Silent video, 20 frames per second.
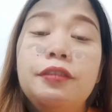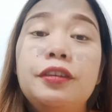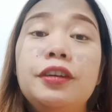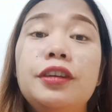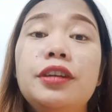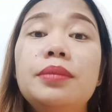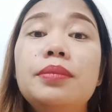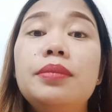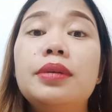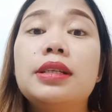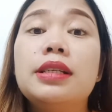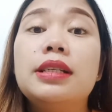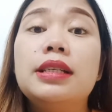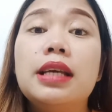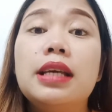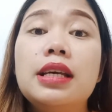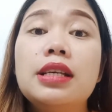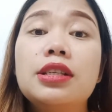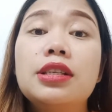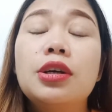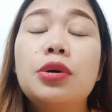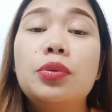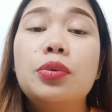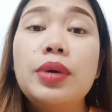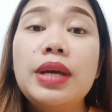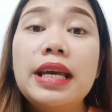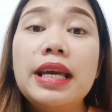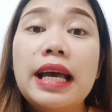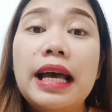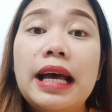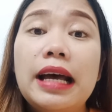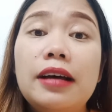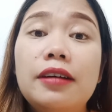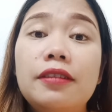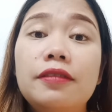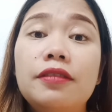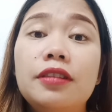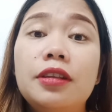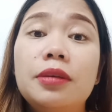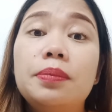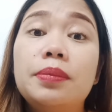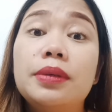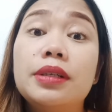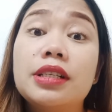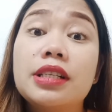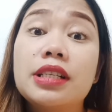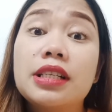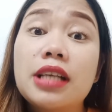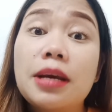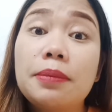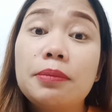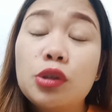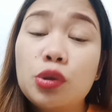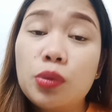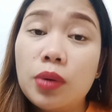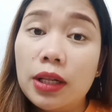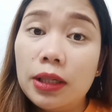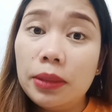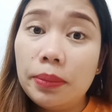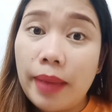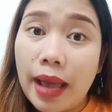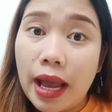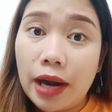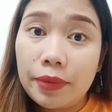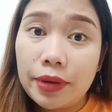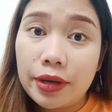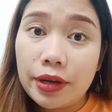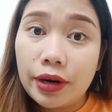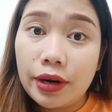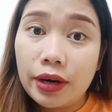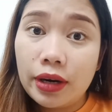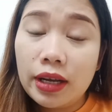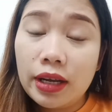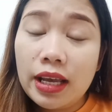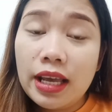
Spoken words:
For number 6, we have the perceptual barrier.